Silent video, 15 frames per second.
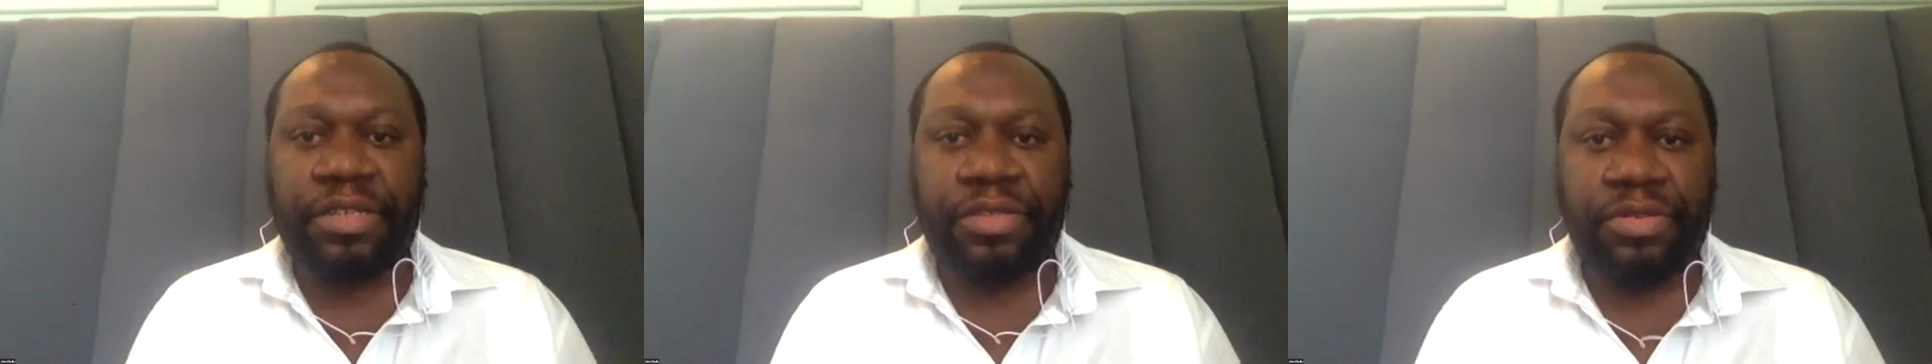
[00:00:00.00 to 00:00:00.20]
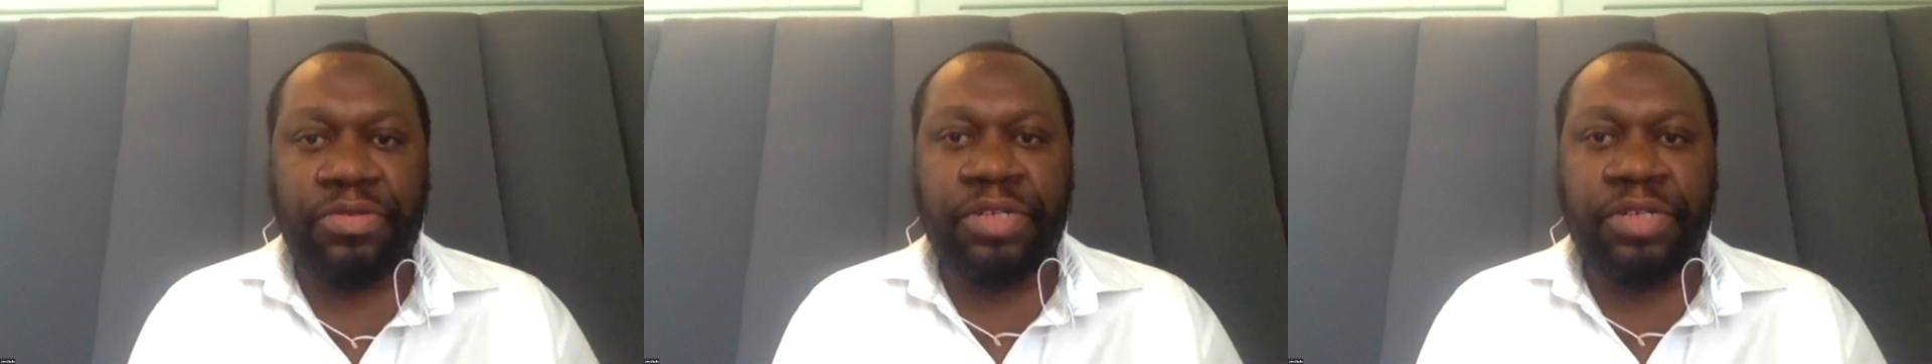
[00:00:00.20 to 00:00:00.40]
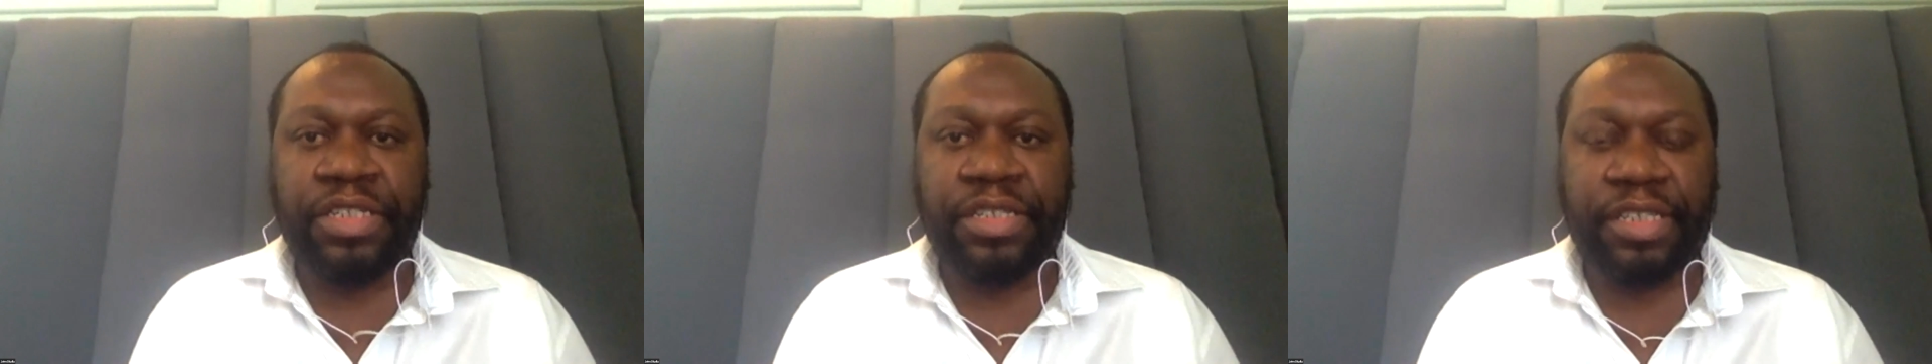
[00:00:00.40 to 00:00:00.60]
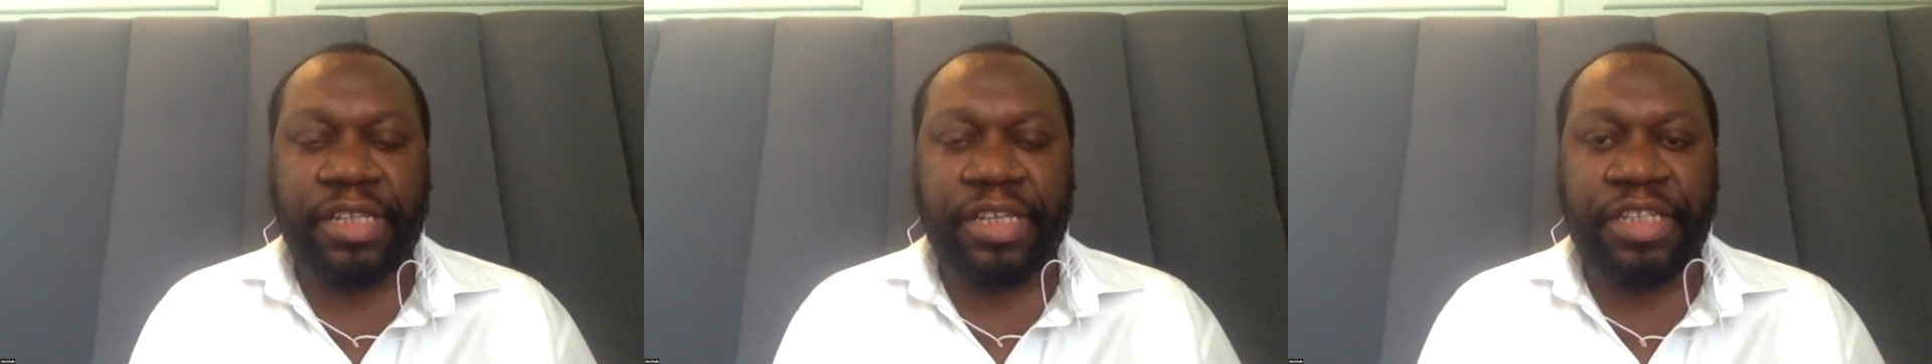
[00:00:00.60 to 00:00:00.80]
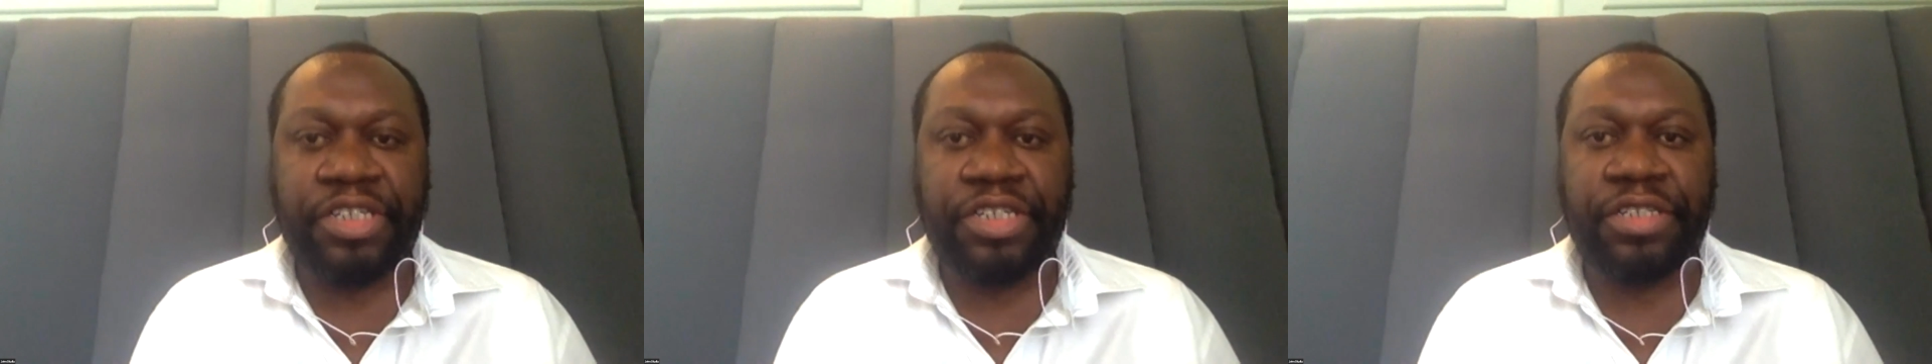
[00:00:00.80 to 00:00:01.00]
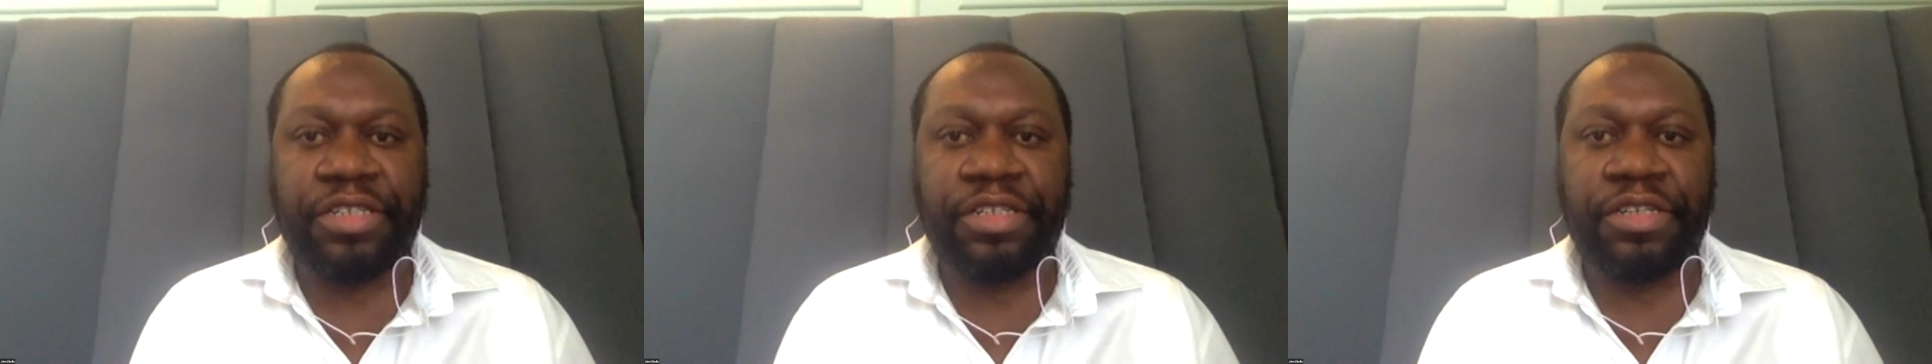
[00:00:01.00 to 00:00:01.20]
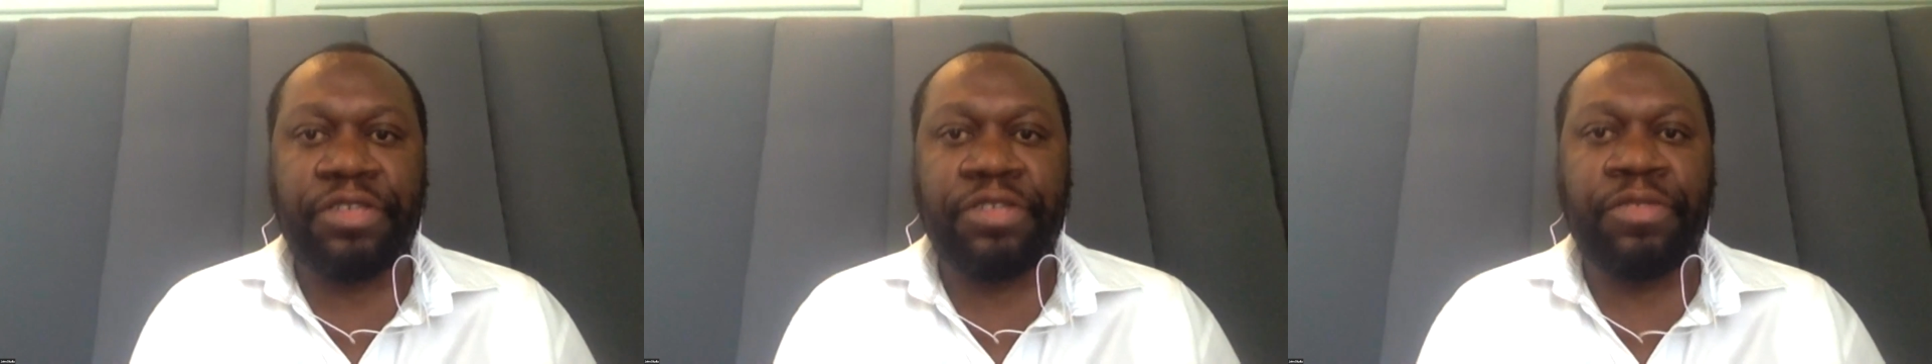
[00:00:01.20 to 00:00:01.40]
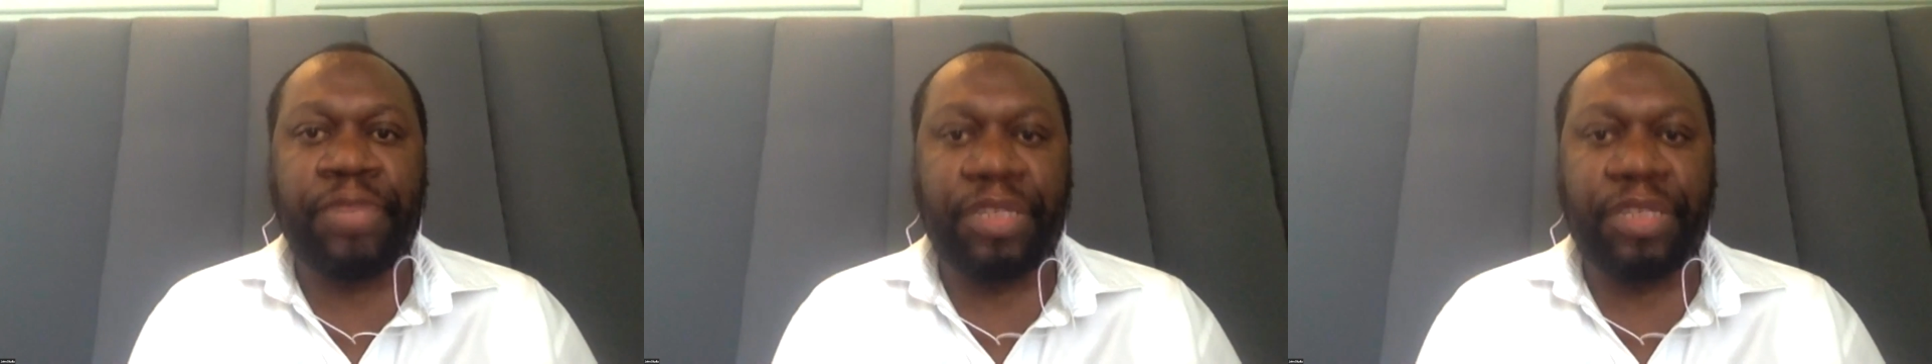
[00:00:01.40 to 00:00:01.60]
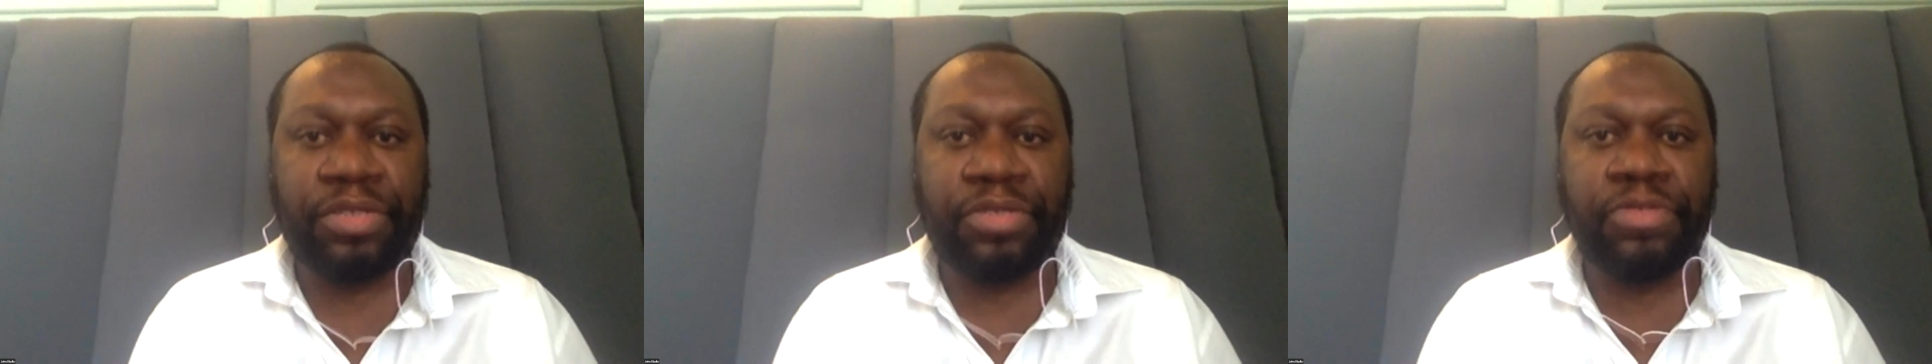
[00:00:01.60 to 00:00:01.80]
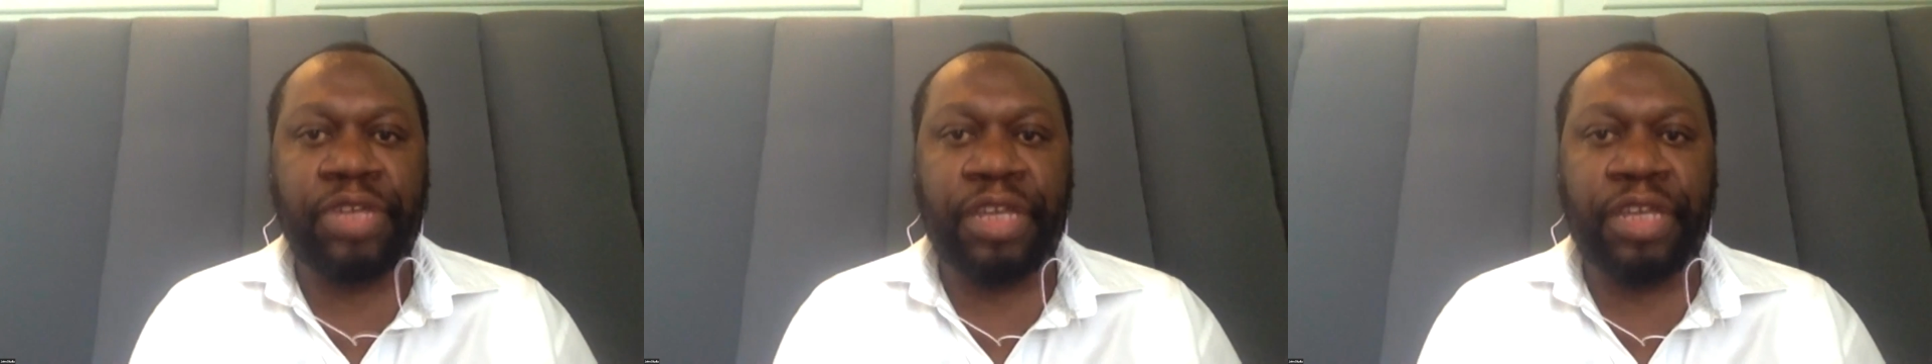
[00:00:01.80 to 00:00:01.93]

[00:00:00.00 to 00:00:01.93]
you contemplate a new legislation,